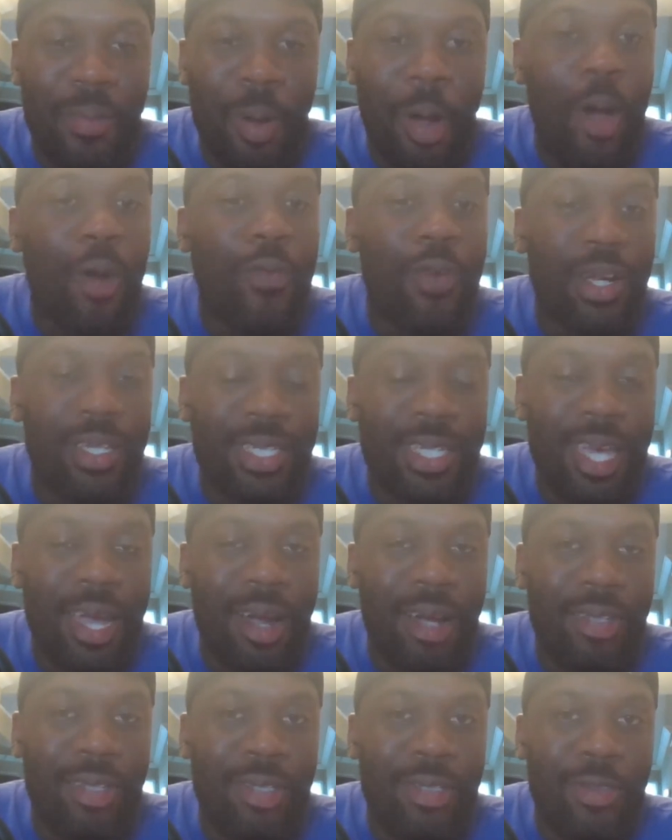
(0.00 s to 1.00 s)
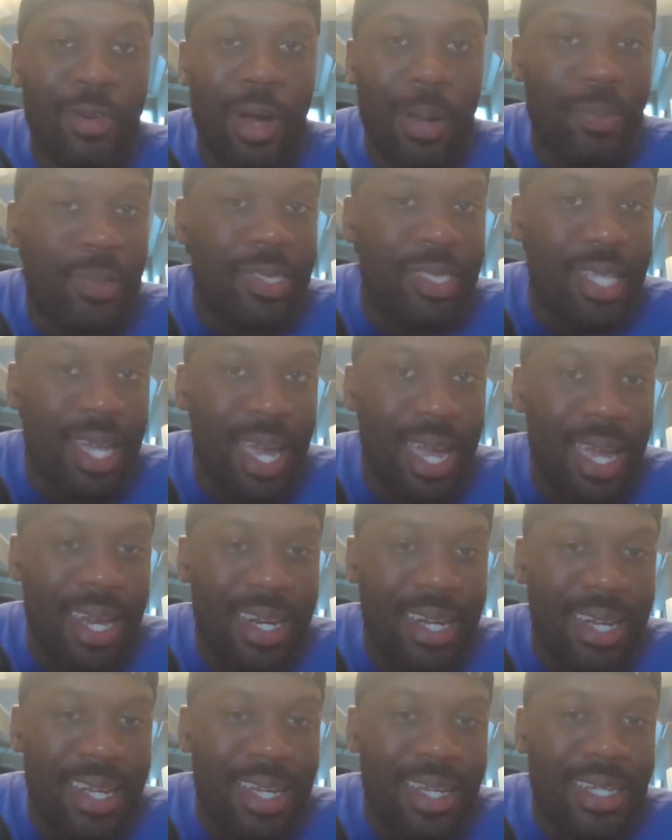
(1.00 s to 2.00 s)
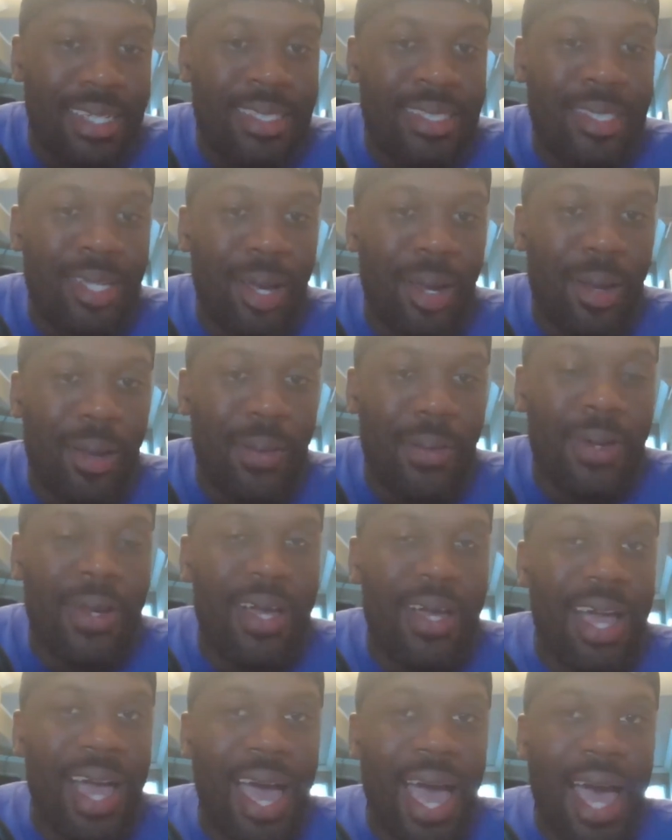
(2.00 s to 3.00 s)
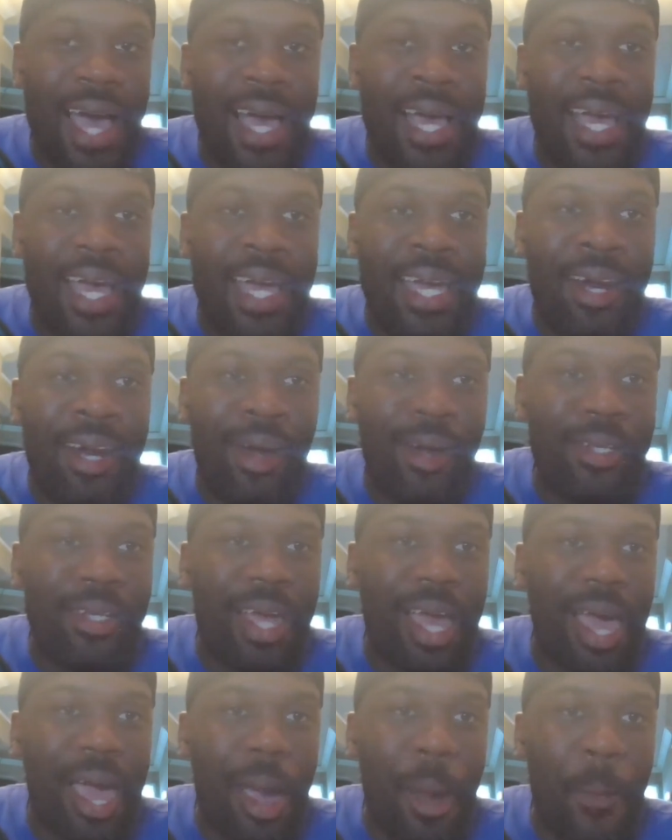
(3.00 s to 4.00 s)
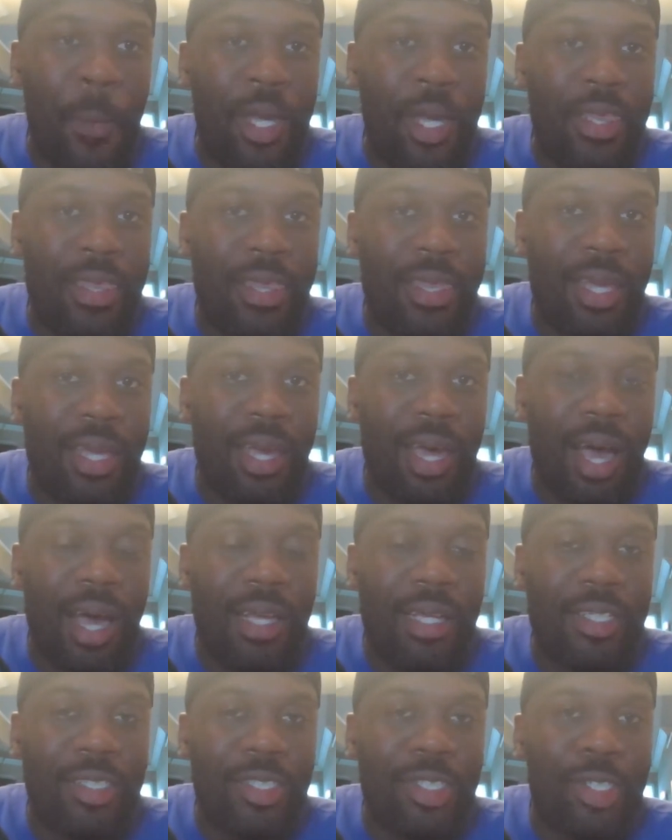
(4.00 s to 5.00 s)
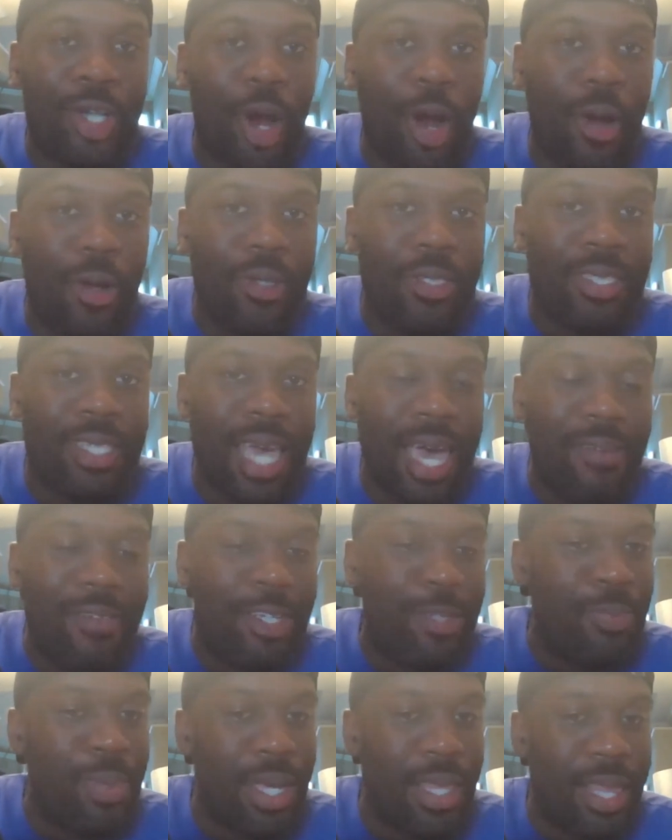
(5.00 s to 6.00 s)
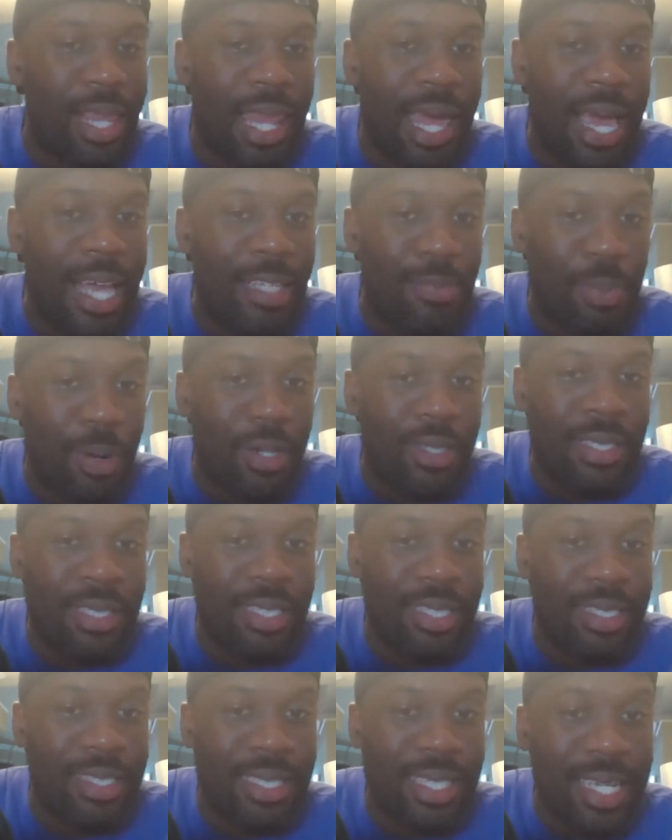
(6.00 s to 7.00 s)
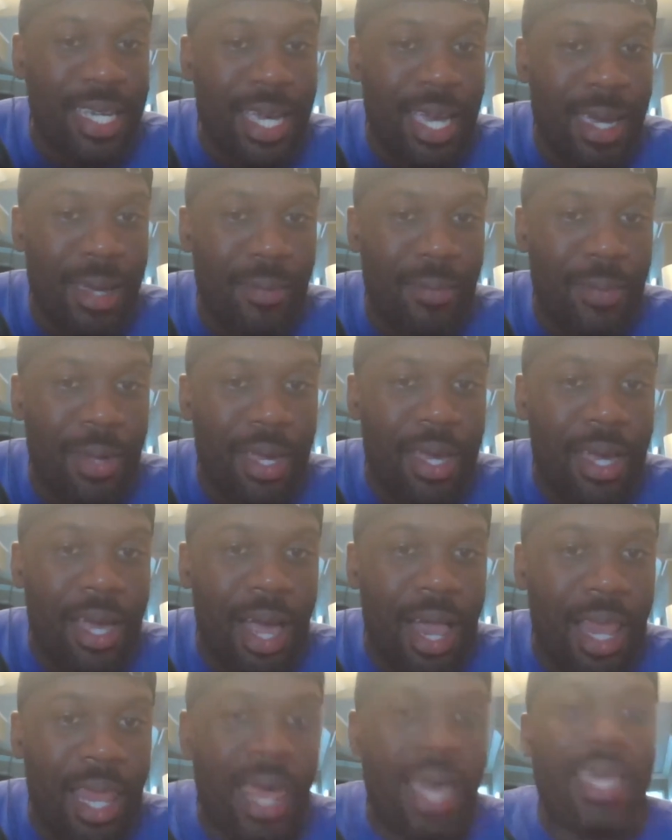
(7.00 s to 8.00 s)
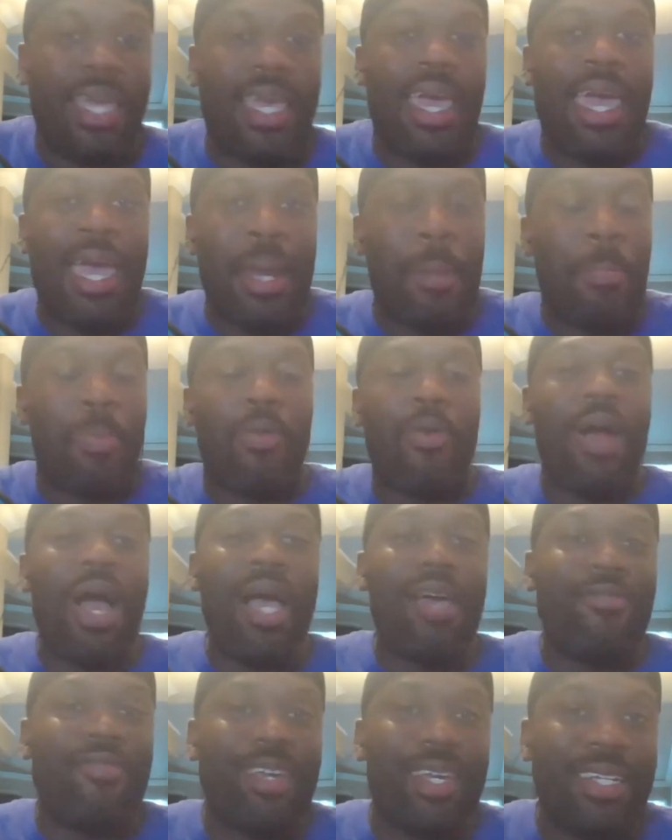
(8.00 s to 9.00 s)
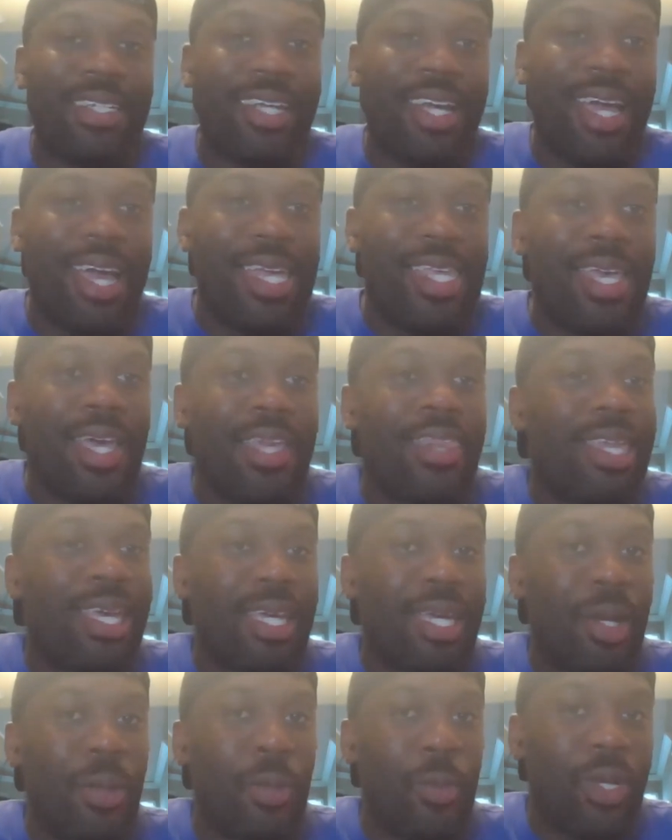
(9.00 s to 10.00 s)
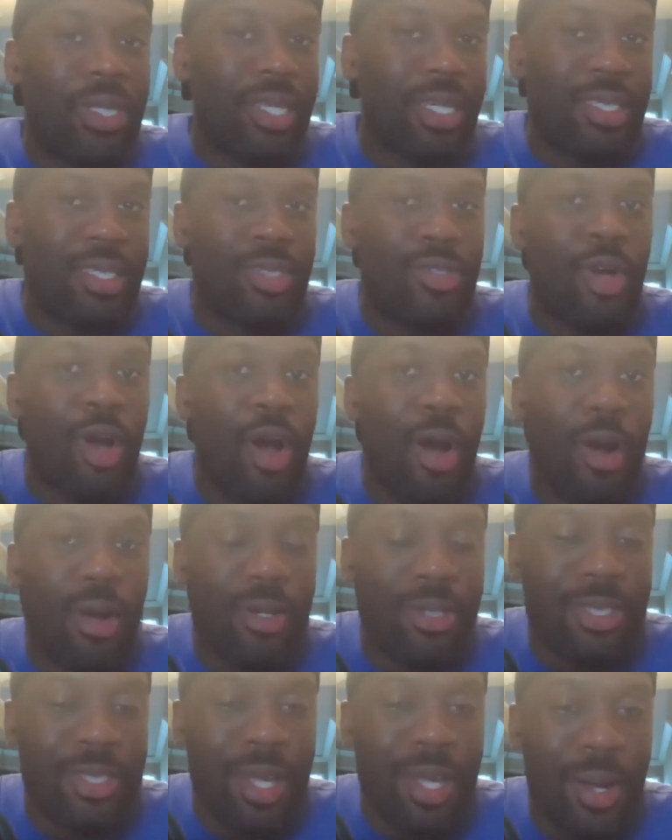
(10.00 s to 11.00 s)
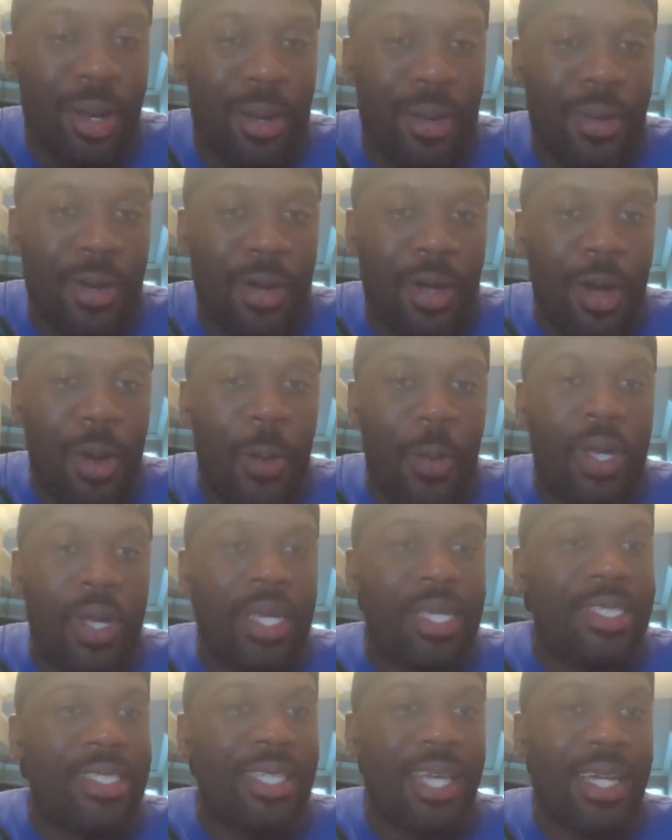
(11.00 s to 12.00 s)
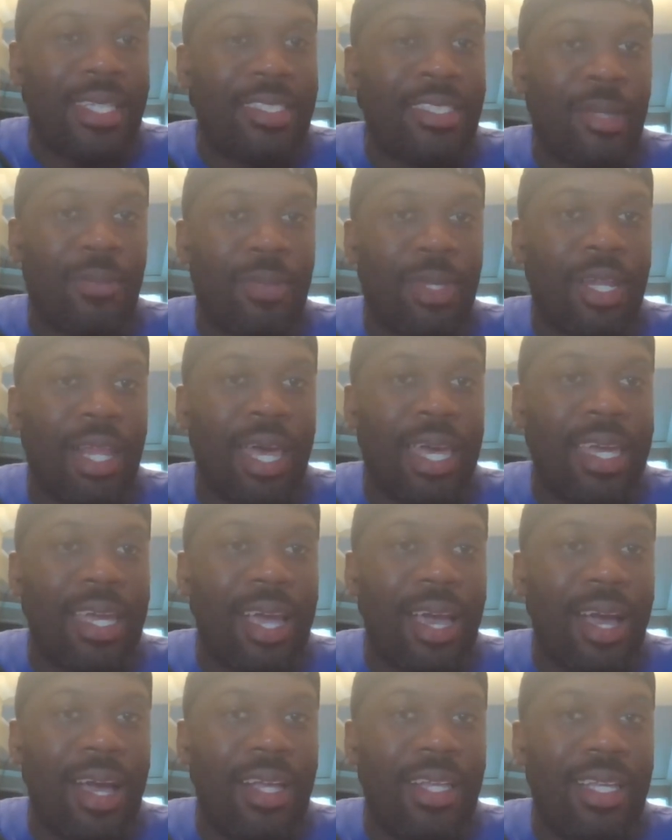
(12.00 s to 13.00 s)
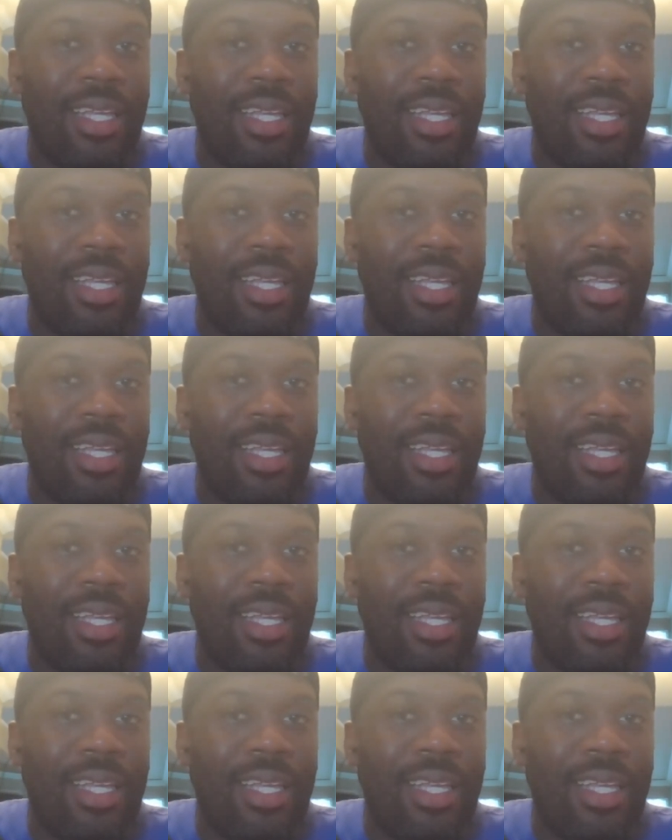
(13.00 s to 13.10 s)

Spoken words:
Paul Rudd's character drops dead. So it all with Charles Savage being the last person to see him, like in private, you're thinking, what does Charles know? He says something like,